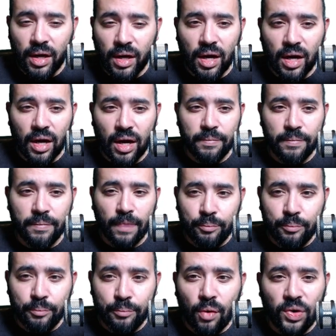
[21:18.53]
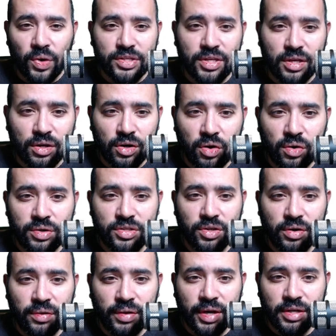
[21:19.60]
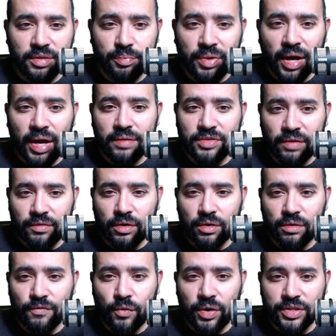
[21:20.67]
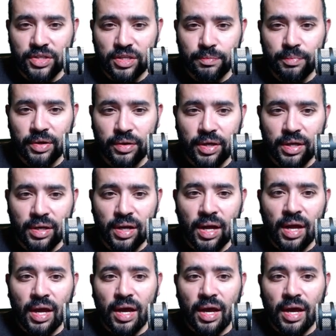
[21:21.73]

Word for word: um, but we see a current circulating supply of 746 million